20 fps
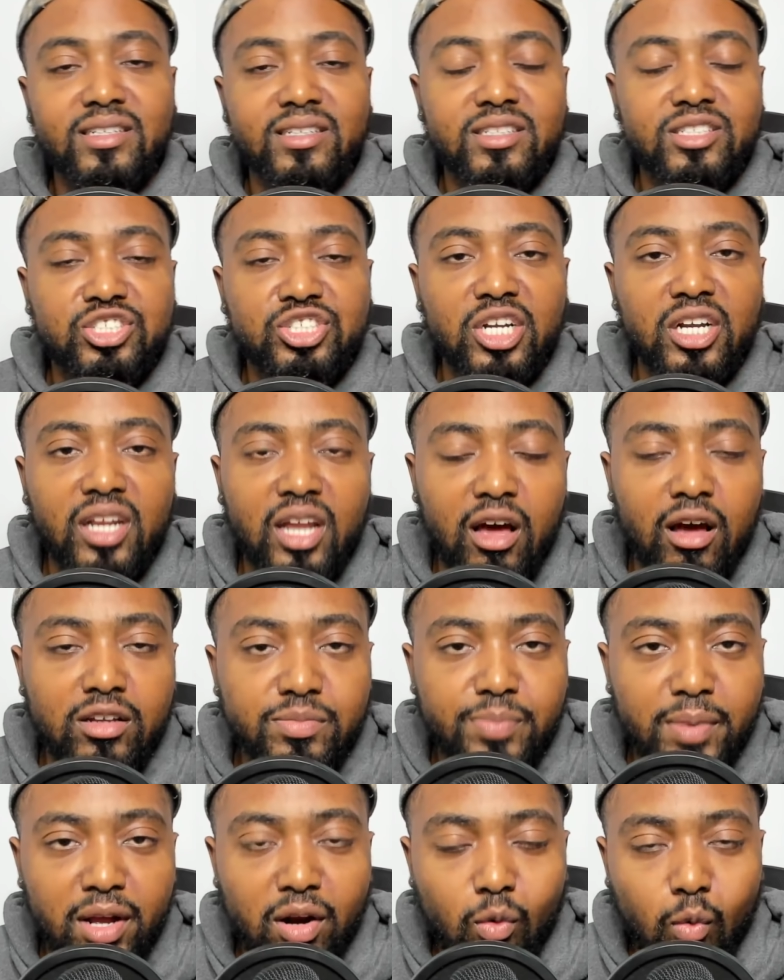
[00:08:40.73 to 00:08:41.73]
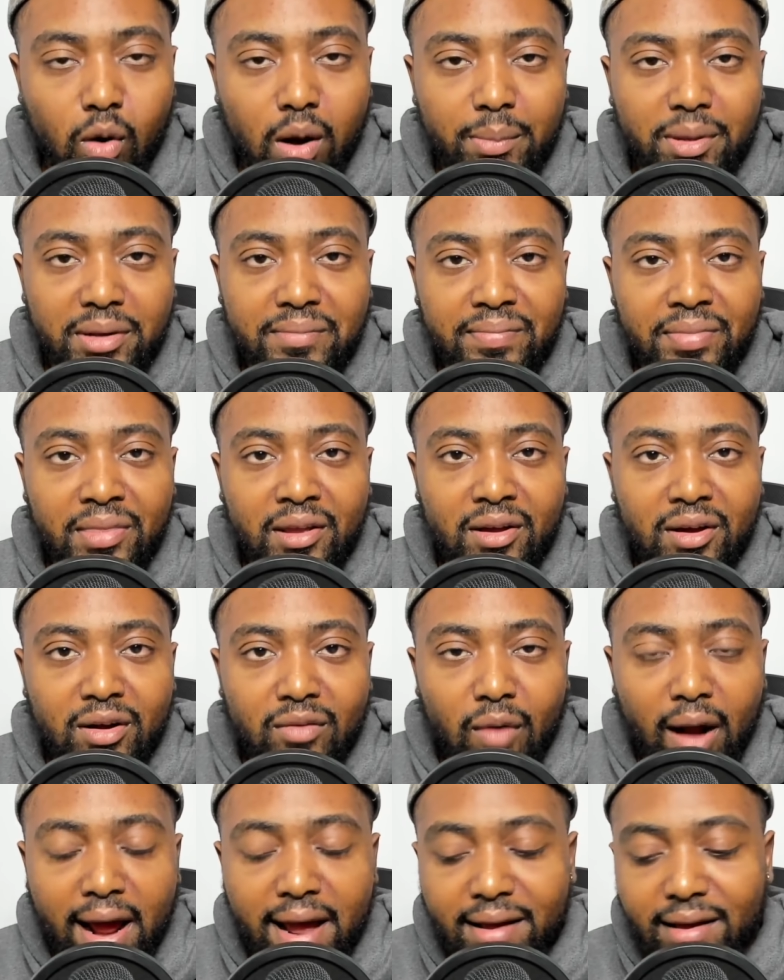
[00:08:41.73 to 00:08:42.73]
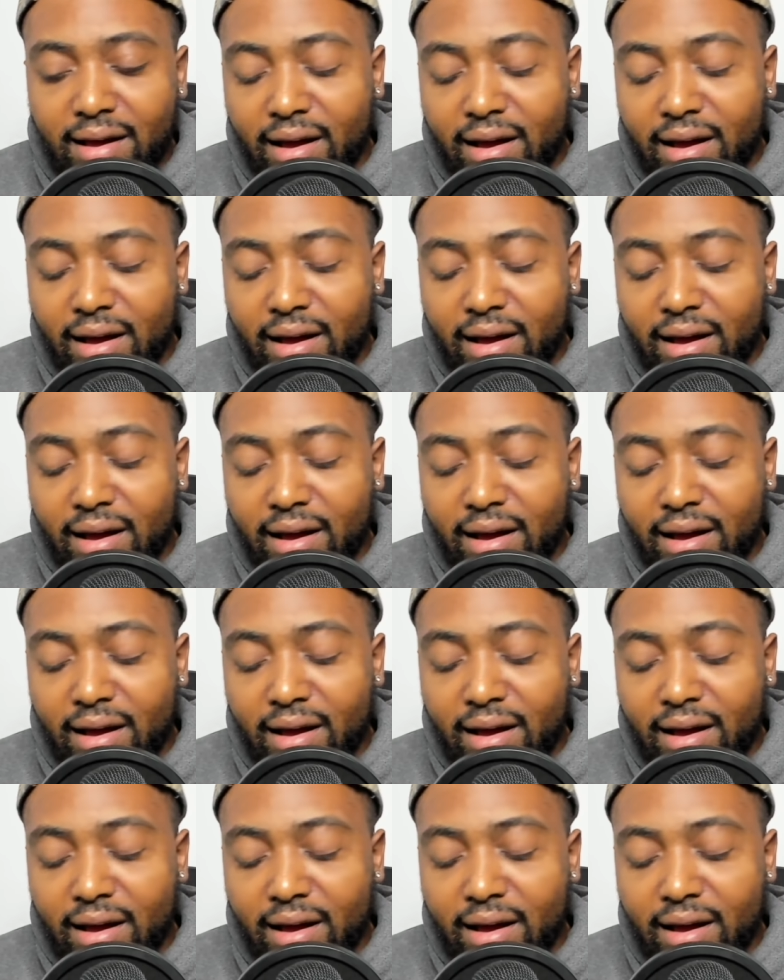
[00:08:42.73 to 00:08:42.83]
she loves being a woman, right?